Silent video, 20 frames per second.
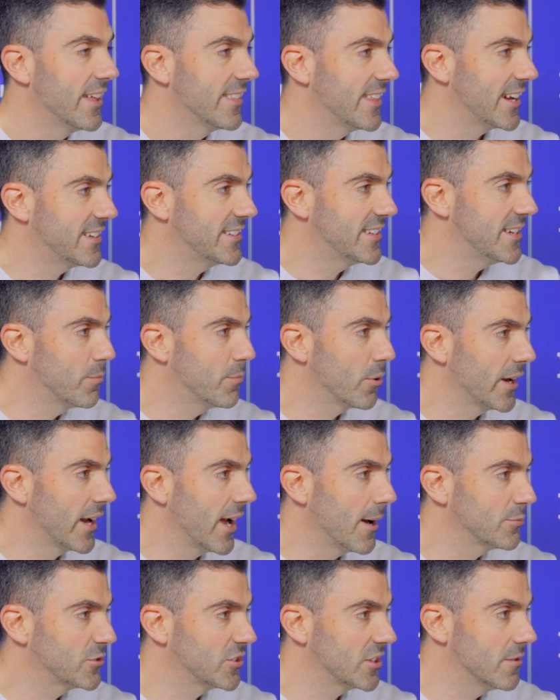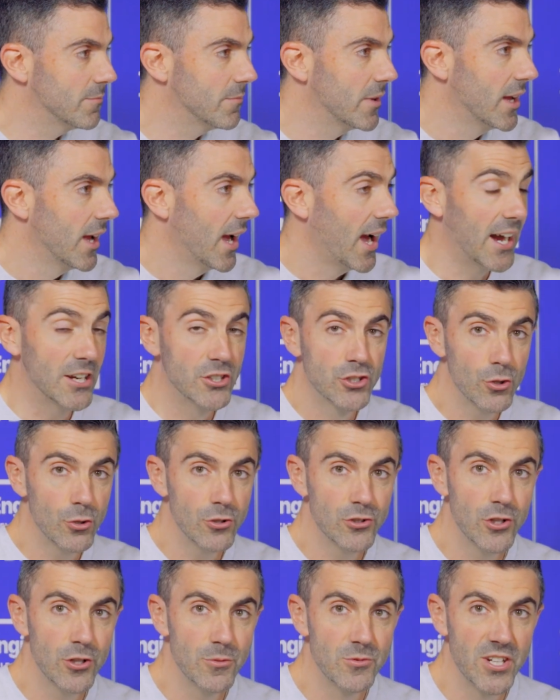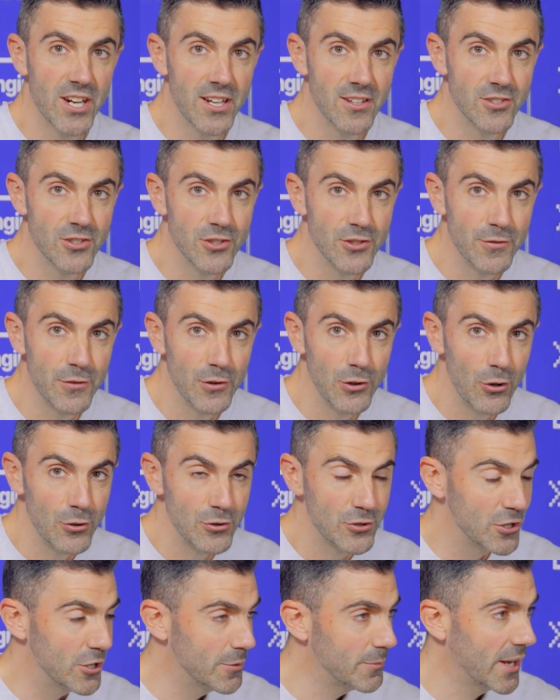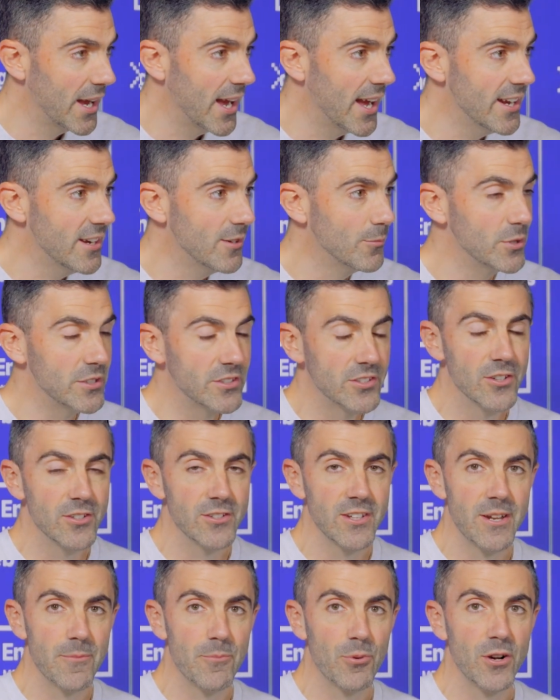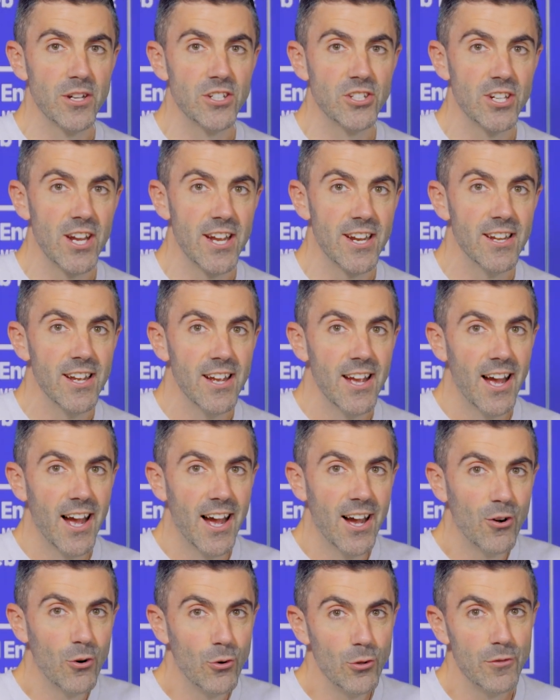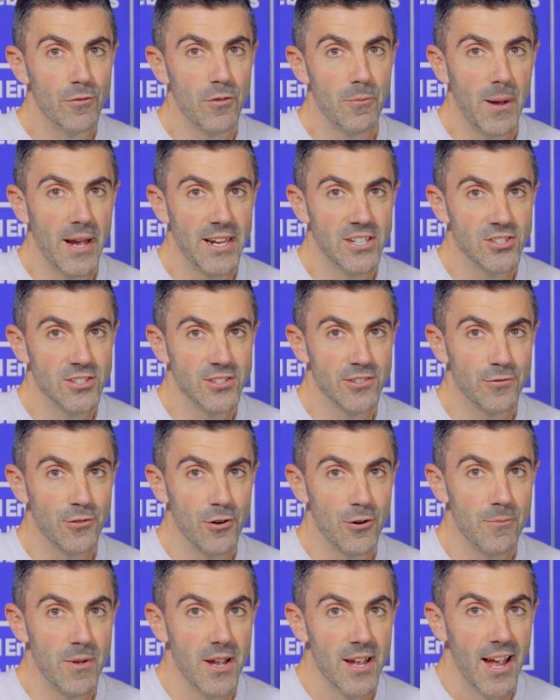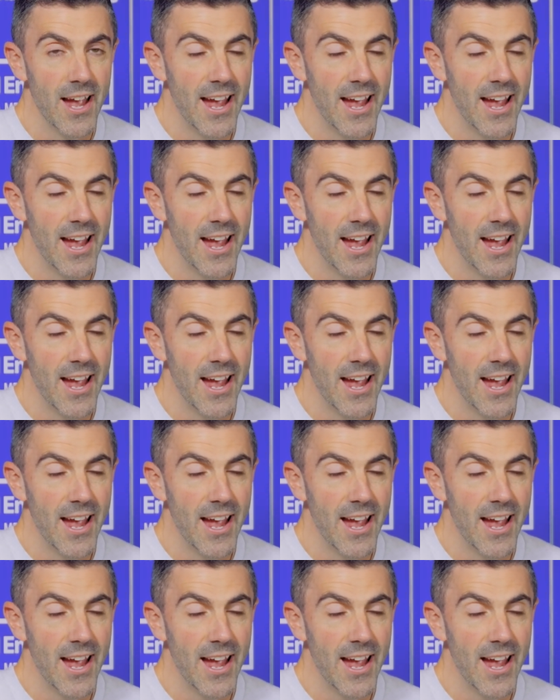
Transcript: that bring up some short-term challenges for long-term gain, and we certainly appreciate all of the patience from